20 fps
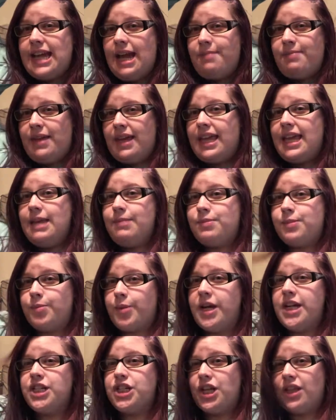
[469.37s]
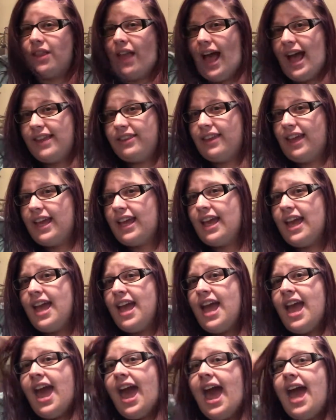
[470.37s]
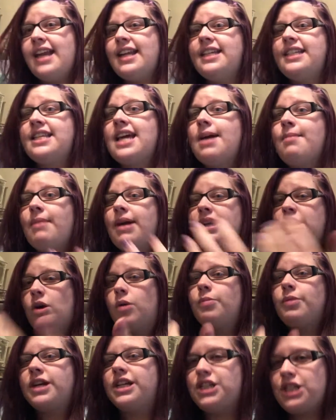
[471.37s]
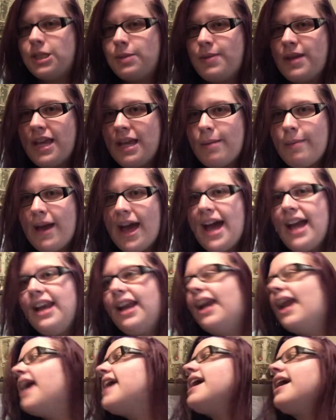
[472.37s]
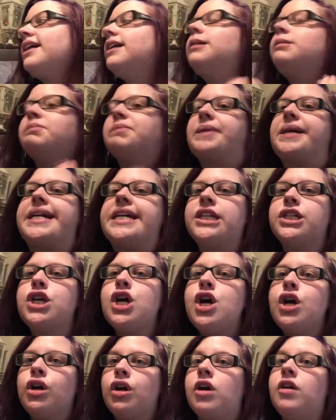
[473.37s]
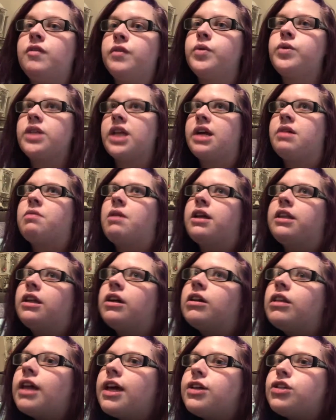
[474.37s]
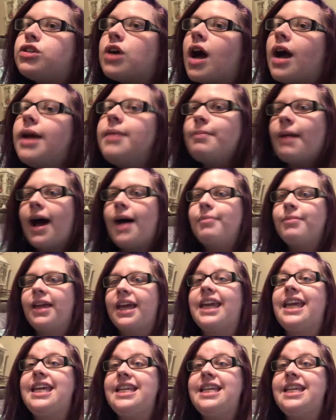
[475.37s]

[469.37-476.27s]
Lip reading: type that keeps Branch in line. Like, anytime I know Branch is being bad and I yell at Branch, Kovu's like right there, like, sorry mom. Like,